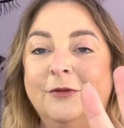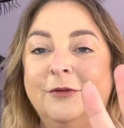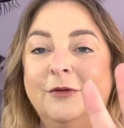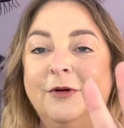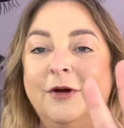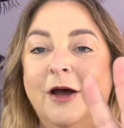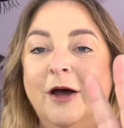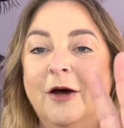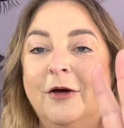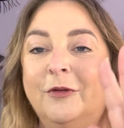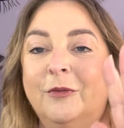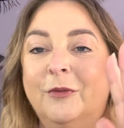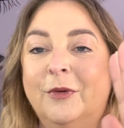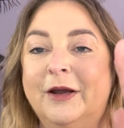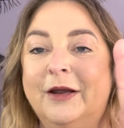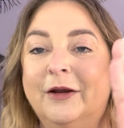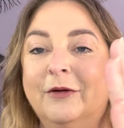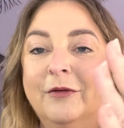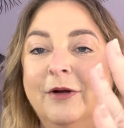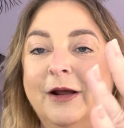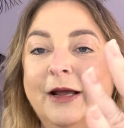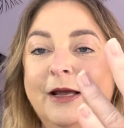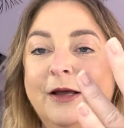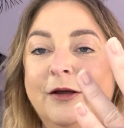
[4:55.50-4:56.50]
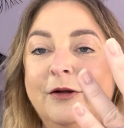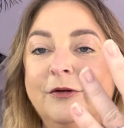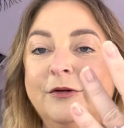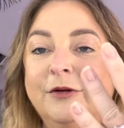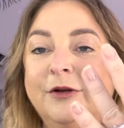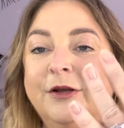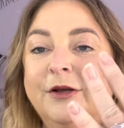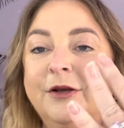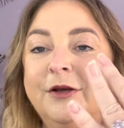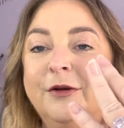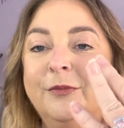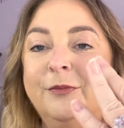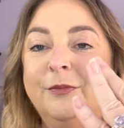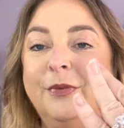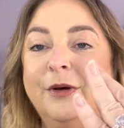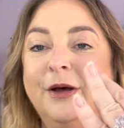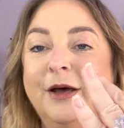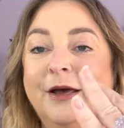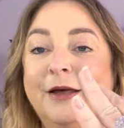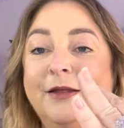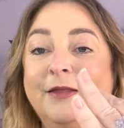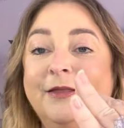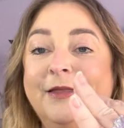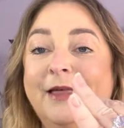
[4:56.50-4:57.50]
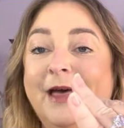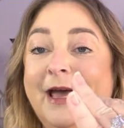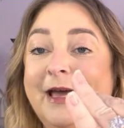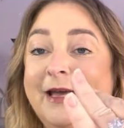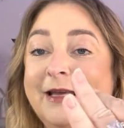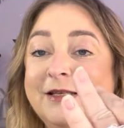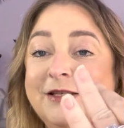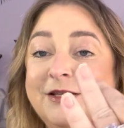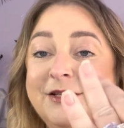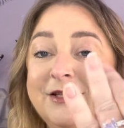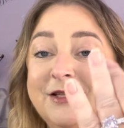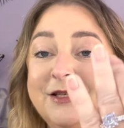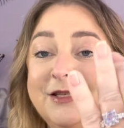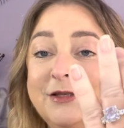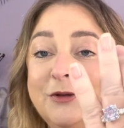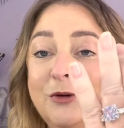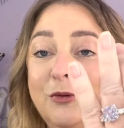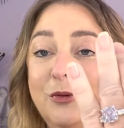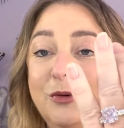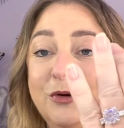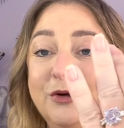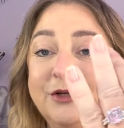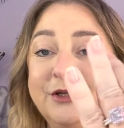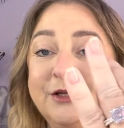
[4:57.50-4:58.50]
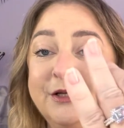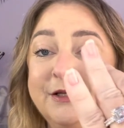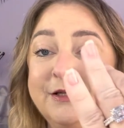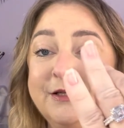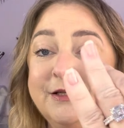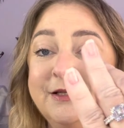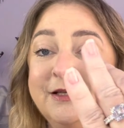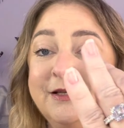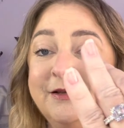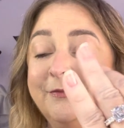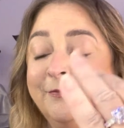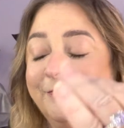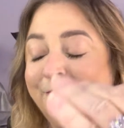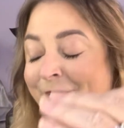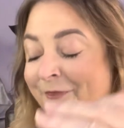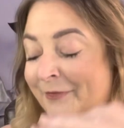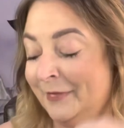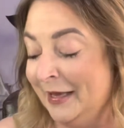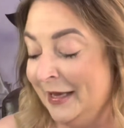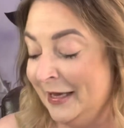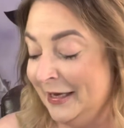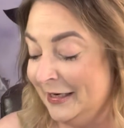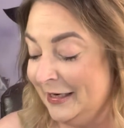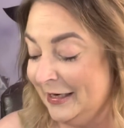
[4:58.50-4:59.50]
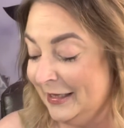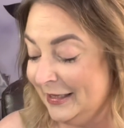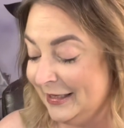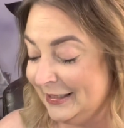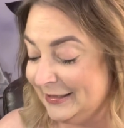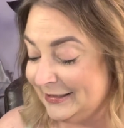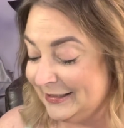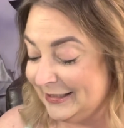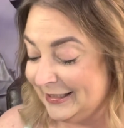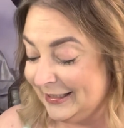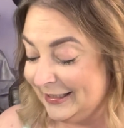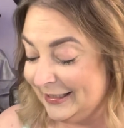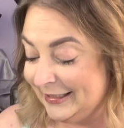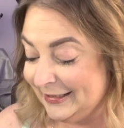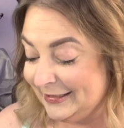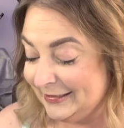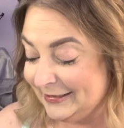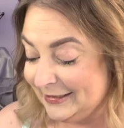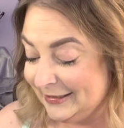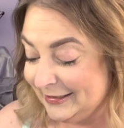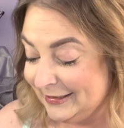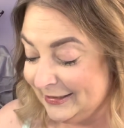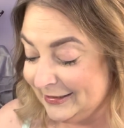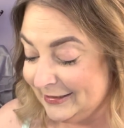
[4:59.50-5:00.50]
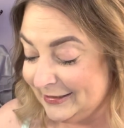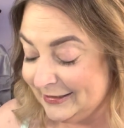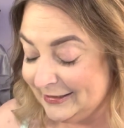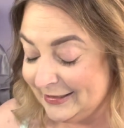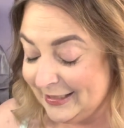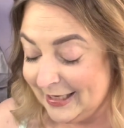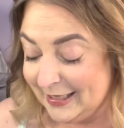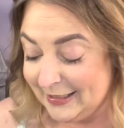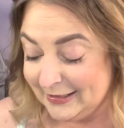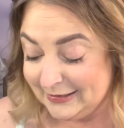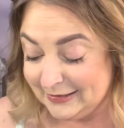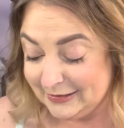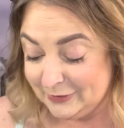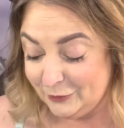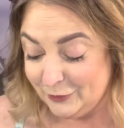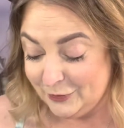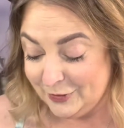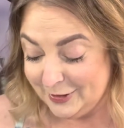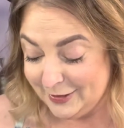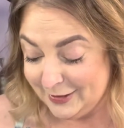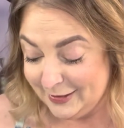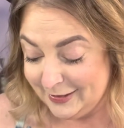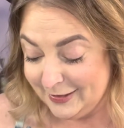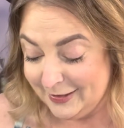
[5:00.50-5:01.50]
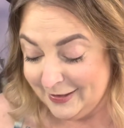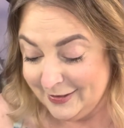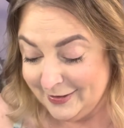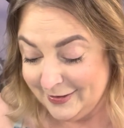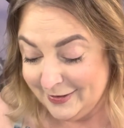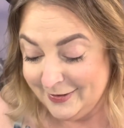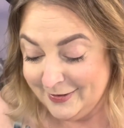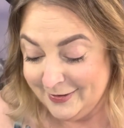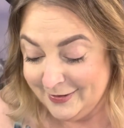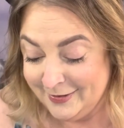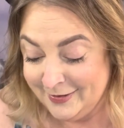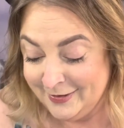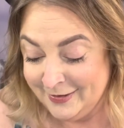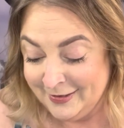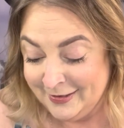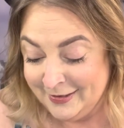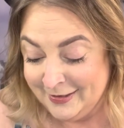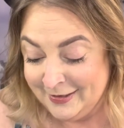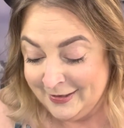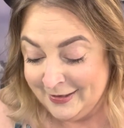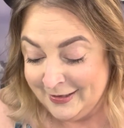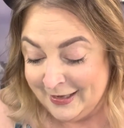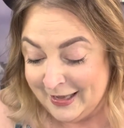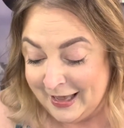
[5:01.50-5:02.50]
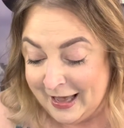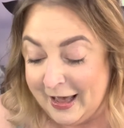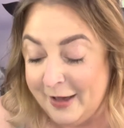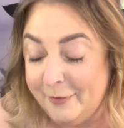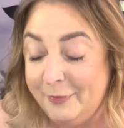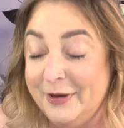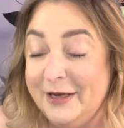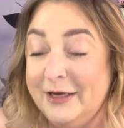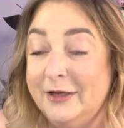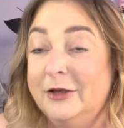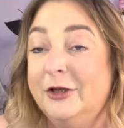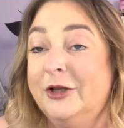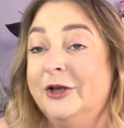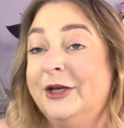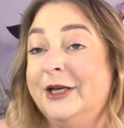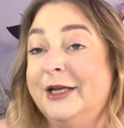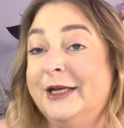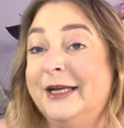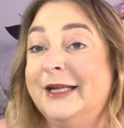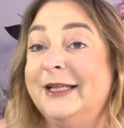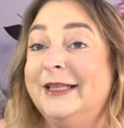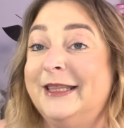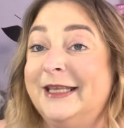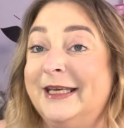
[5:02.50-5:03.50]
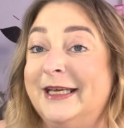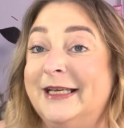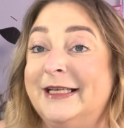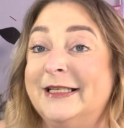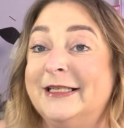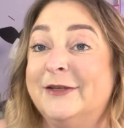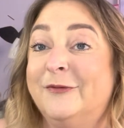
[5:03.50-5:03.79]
all the way around, but that is just gorgeous. Now let's get into this next one. I've been looking at these